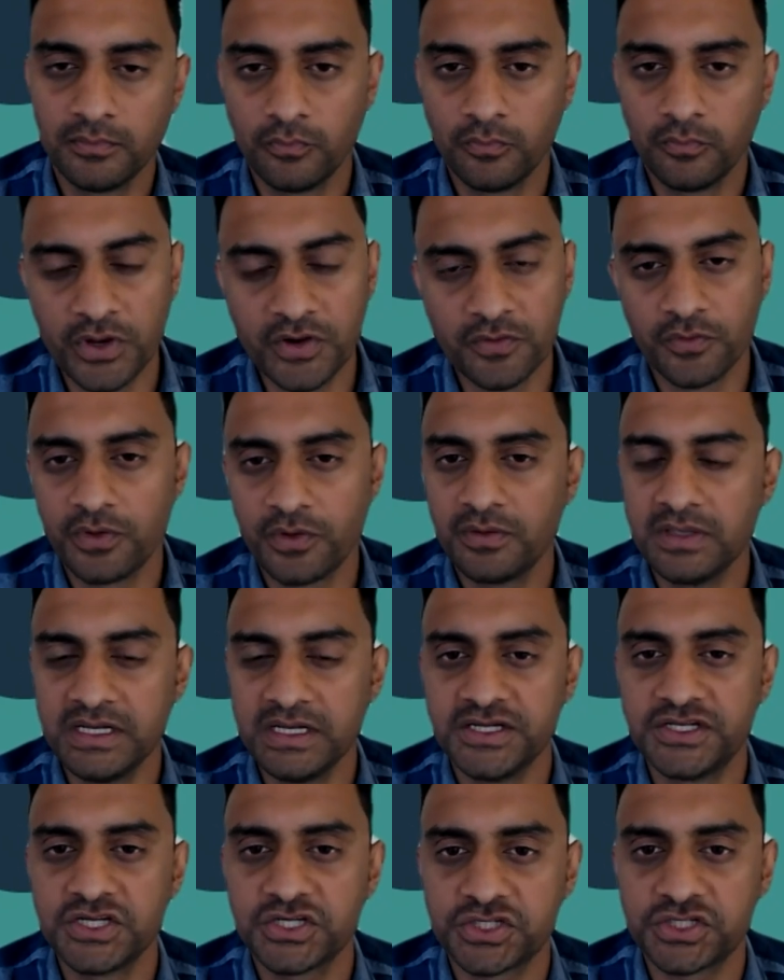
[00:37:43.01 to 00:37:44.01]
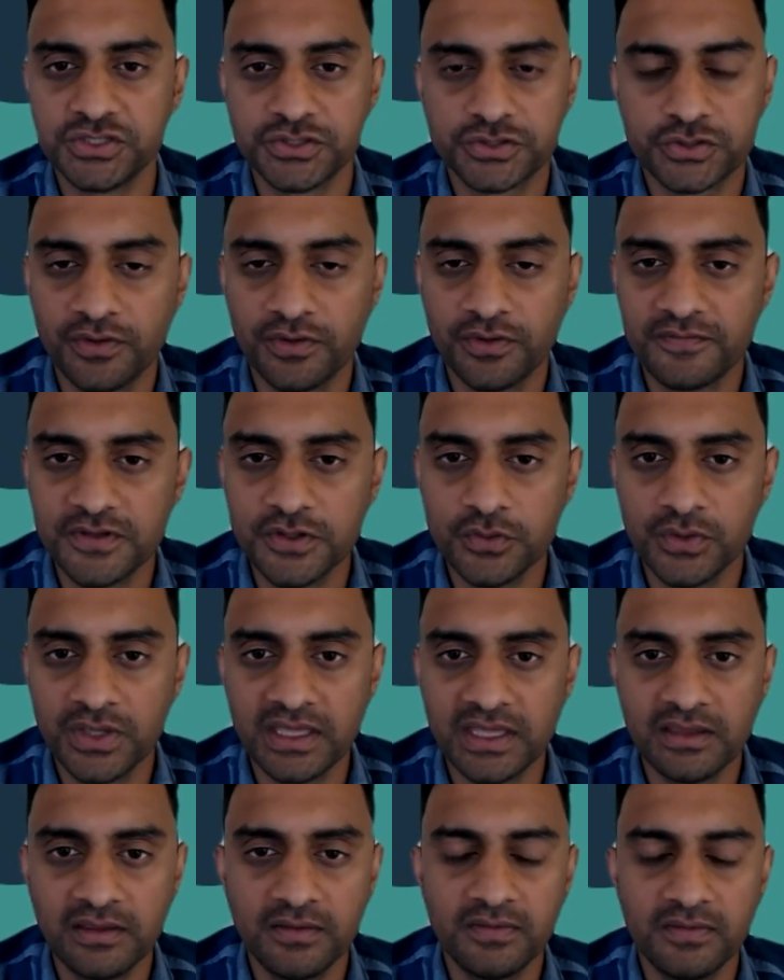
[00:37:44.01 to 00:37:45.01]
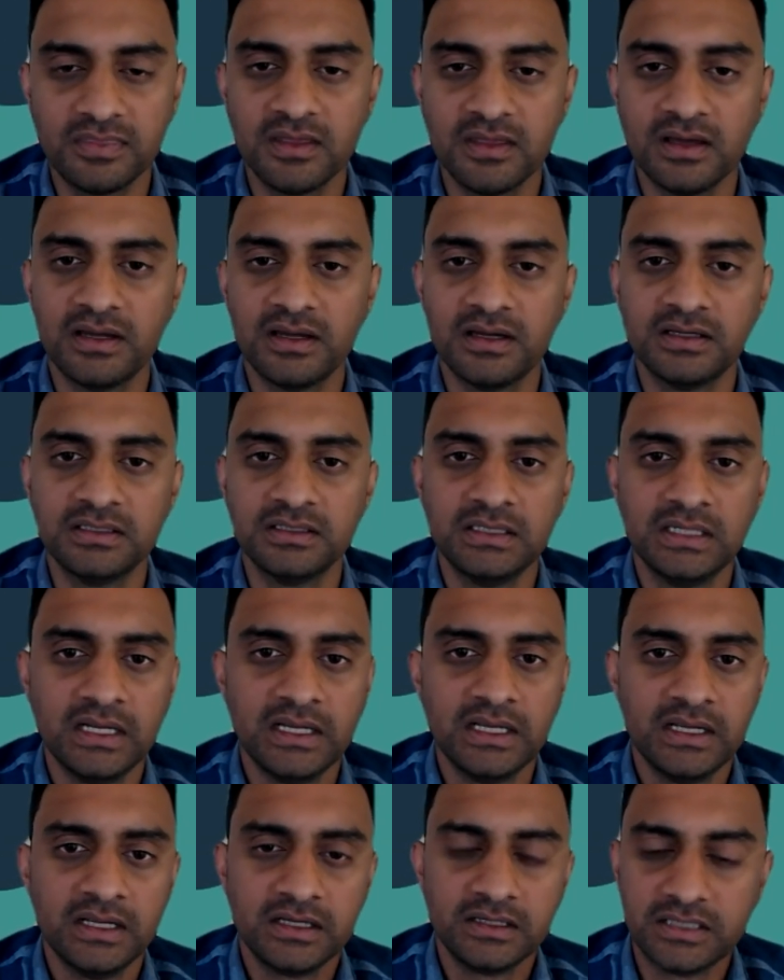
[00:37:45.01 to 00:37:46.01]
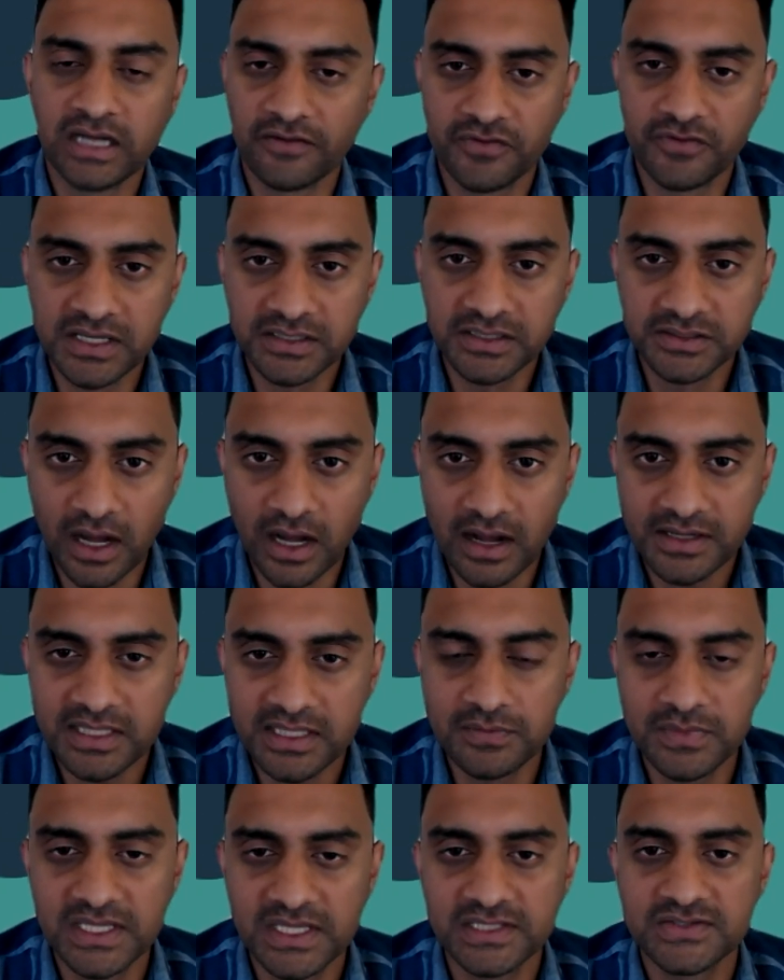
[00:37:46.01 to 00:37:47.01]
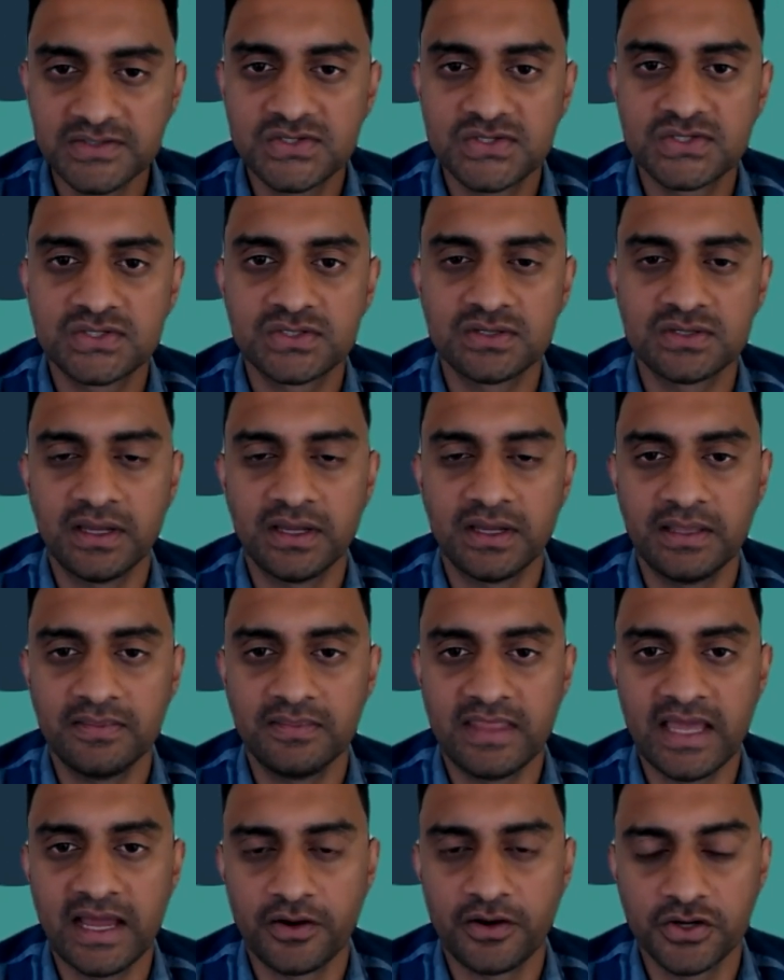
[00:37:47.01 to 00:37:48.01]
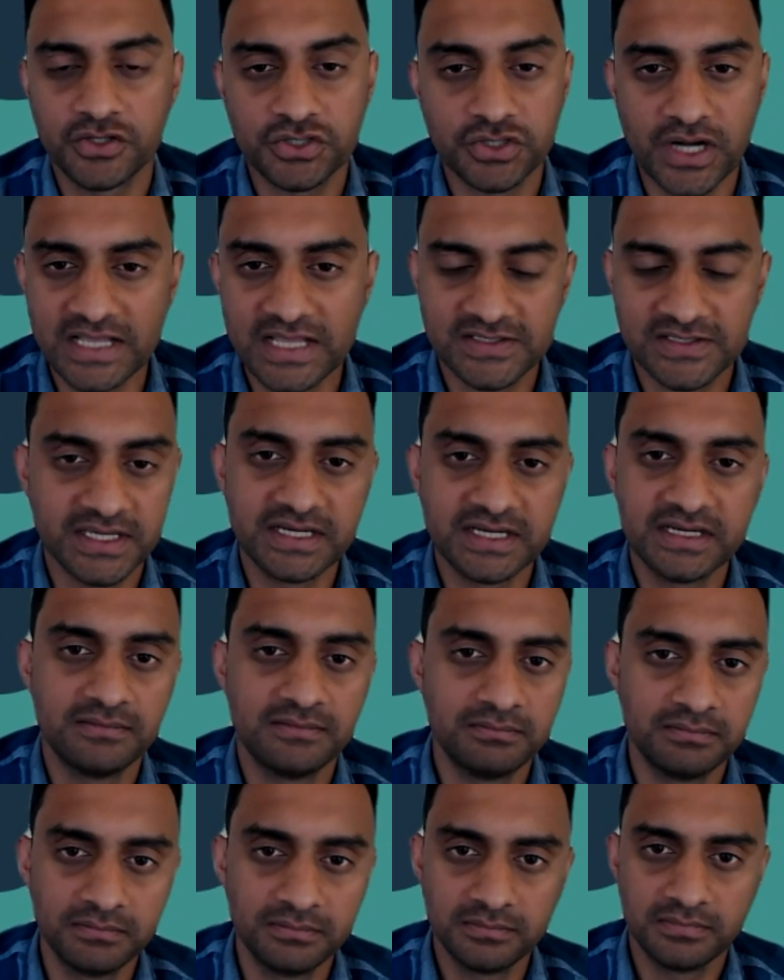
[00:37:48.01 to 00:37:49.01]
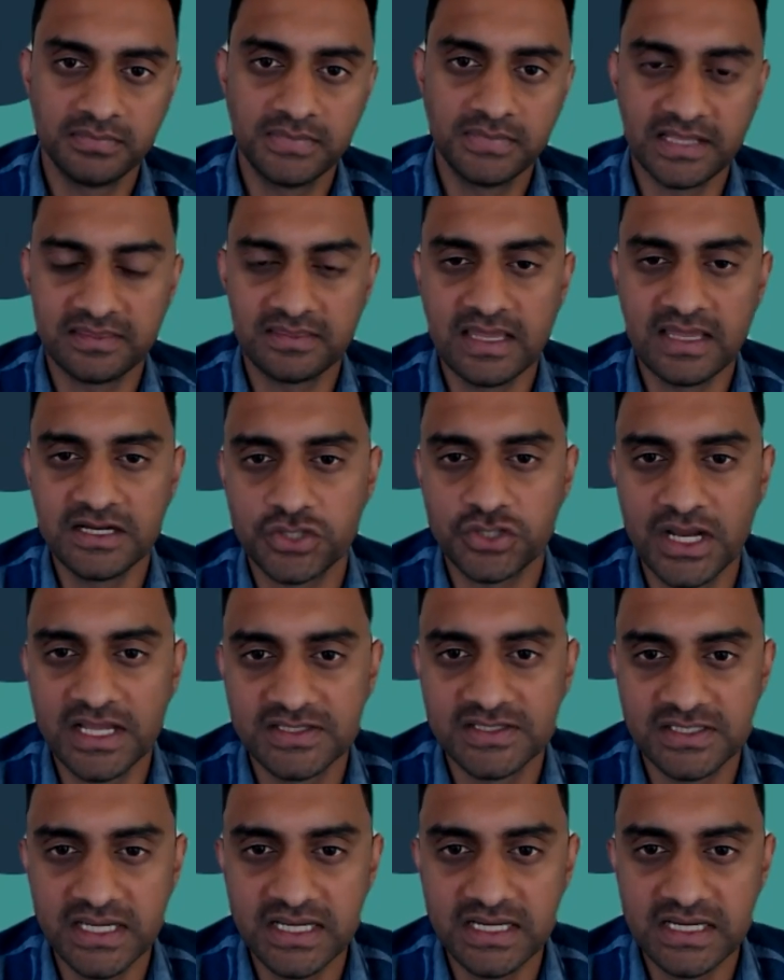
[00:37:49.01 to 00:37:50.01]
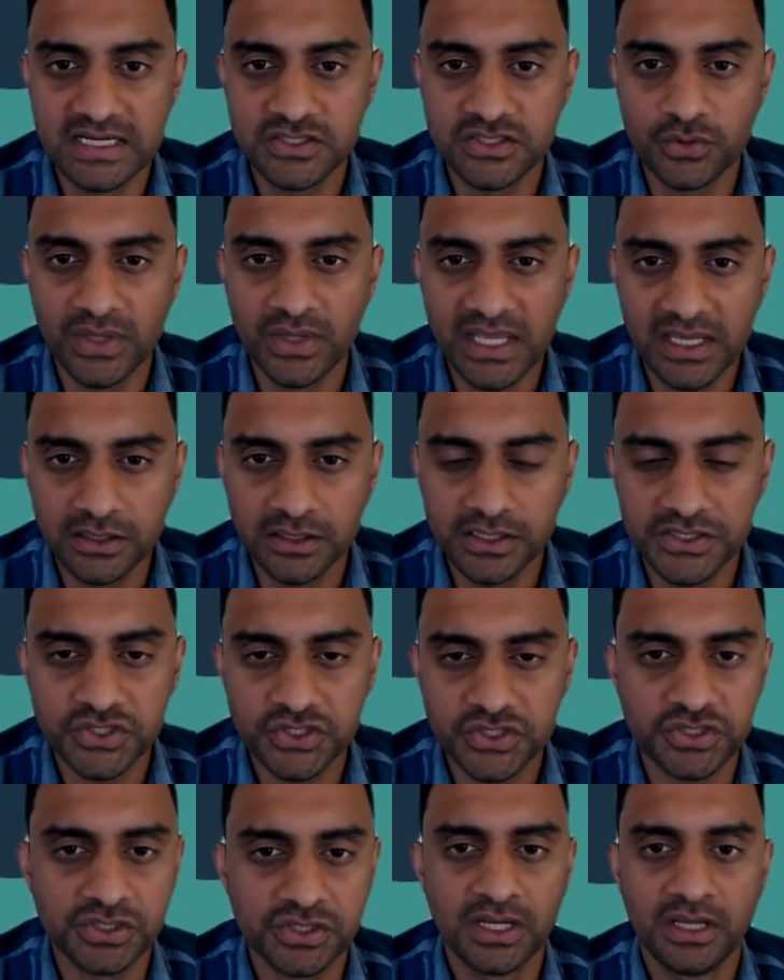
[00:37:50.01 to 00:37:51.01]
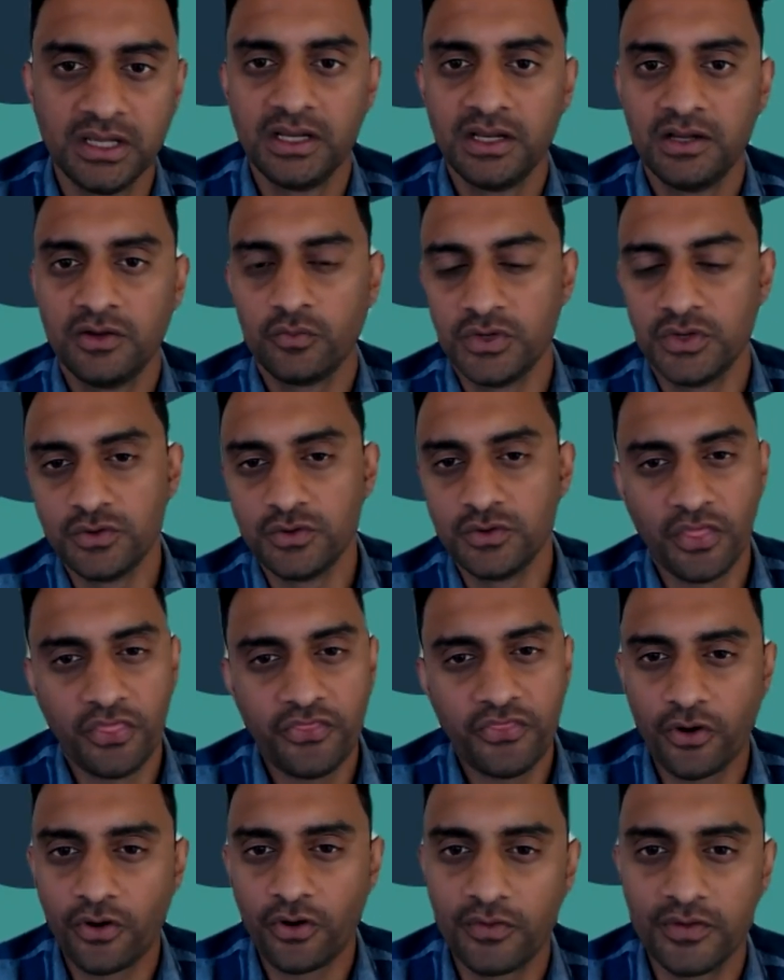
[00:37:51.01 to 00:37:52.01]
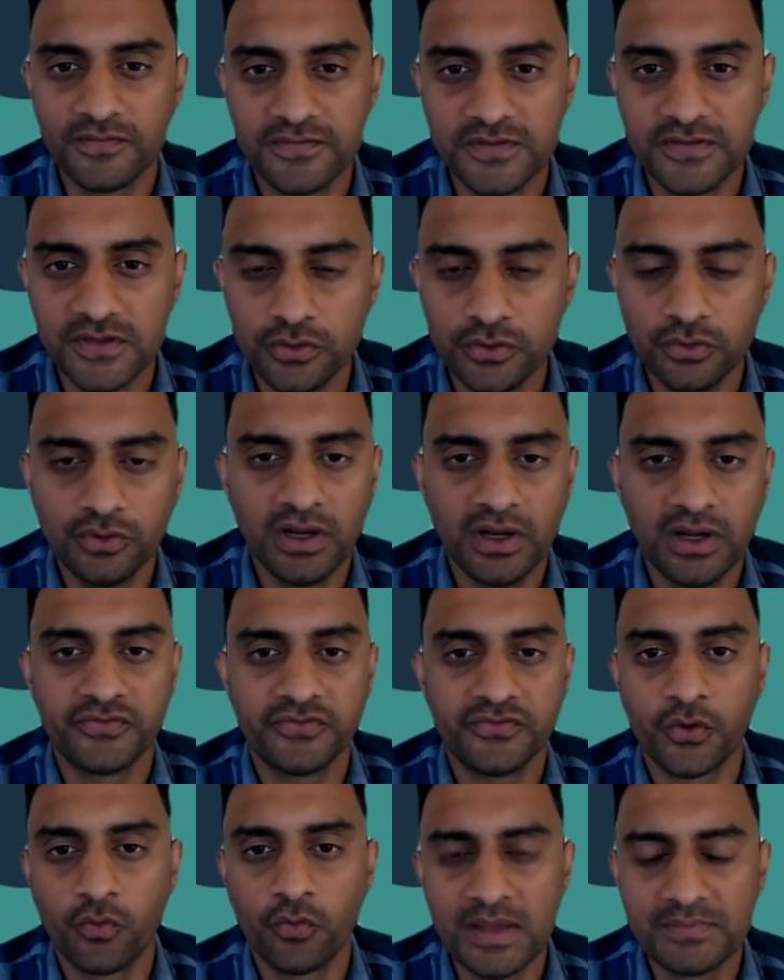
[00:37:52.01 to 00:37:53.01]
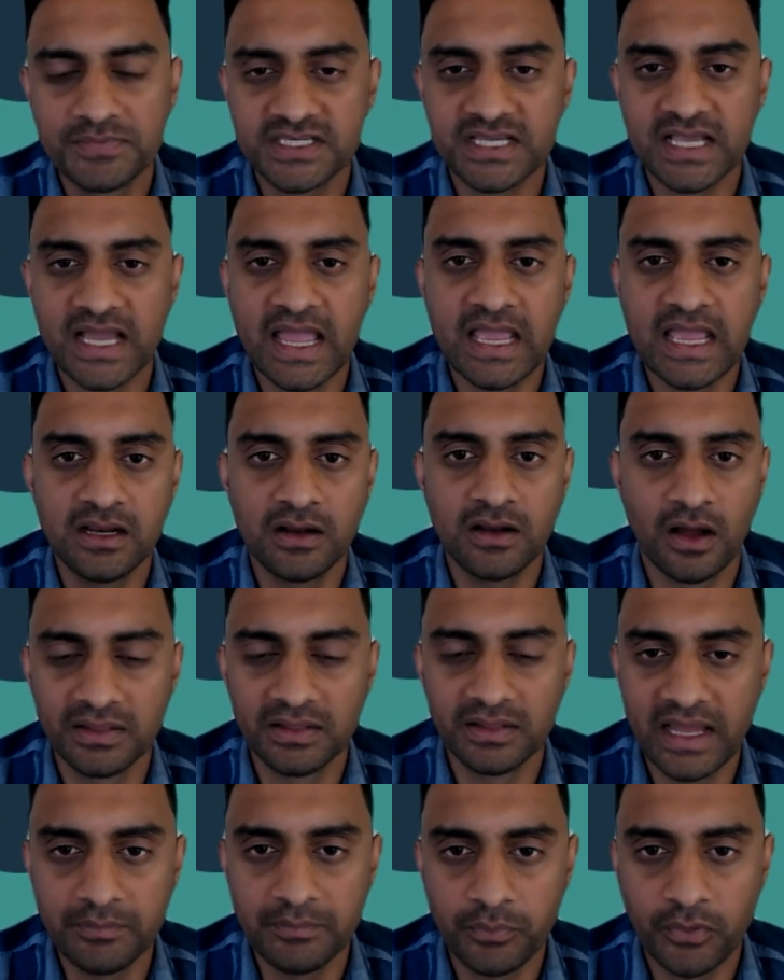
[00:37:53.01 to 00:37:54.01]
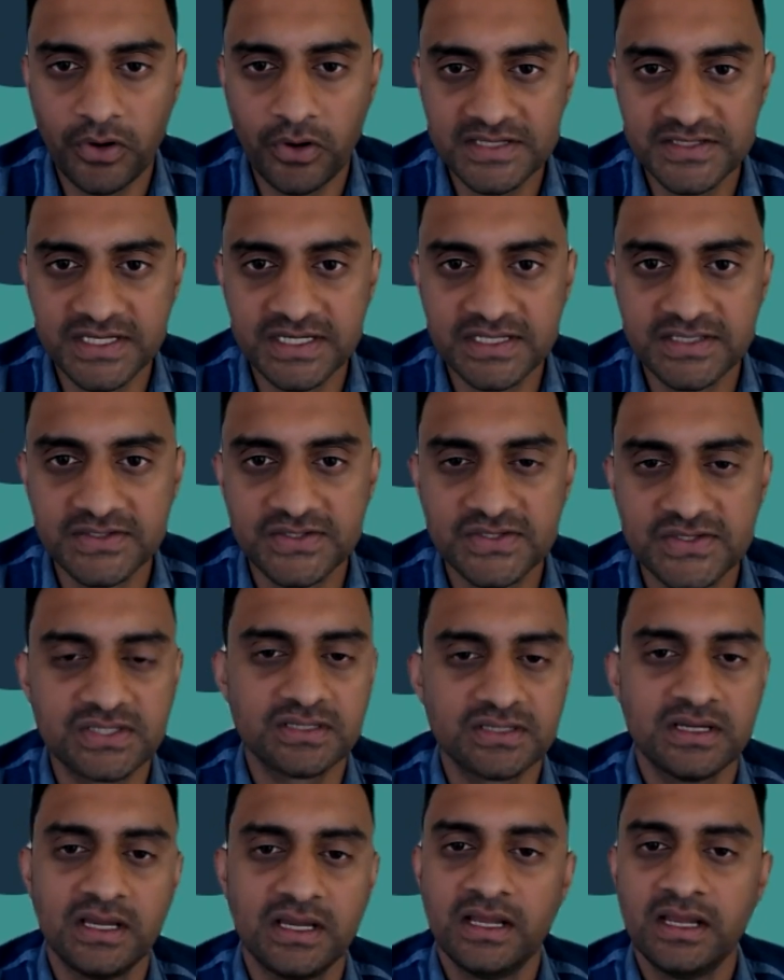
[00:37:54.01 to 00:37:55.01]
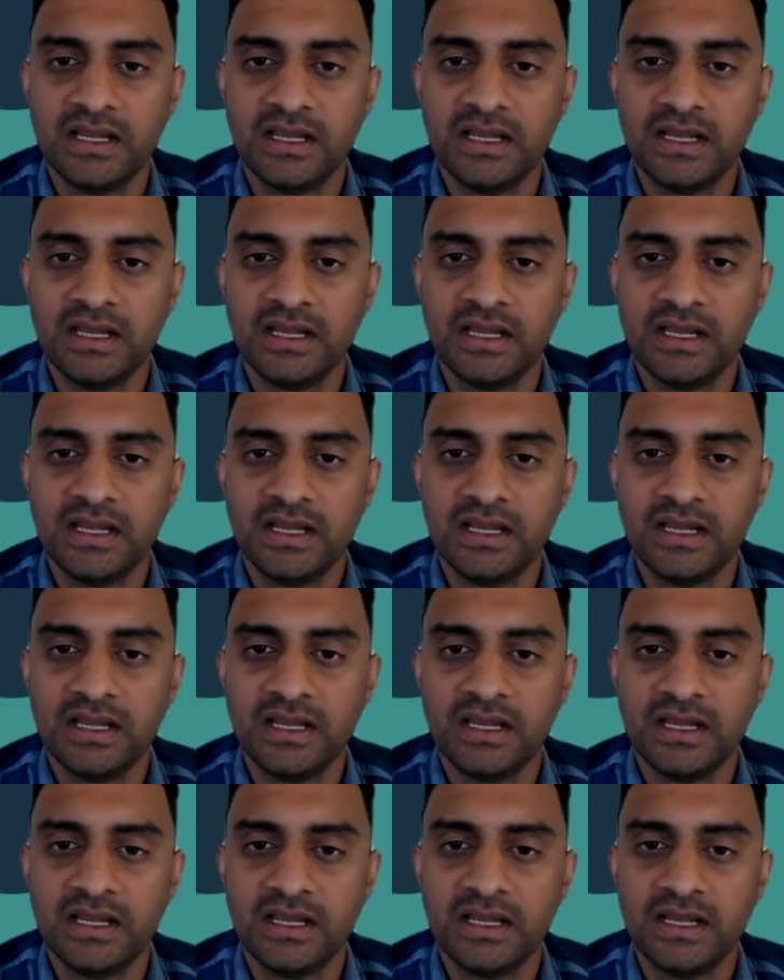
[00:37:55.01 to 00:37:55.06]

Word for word: we in addition to reviewing the governing documents that are translated that they translate into English, we do a thorough review of their website, online presence.